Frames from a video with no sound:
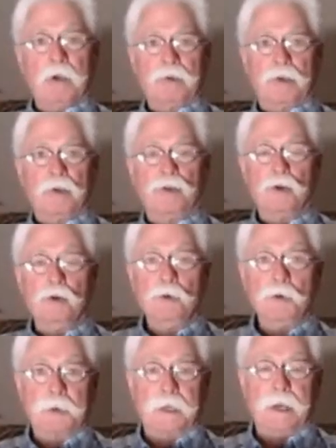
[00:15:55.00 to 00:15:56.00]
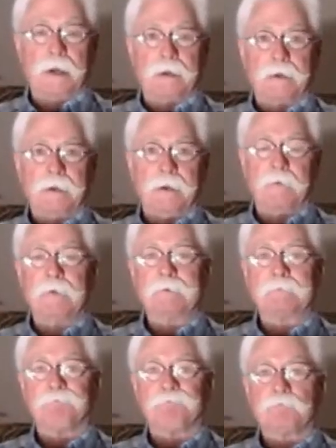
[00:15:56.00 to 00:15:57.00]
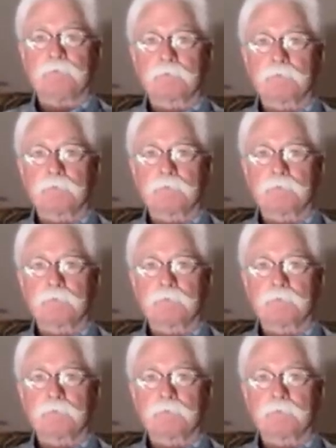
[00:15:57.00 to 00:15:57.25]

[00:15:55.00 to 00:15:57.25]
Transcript: a bunch of Jews got together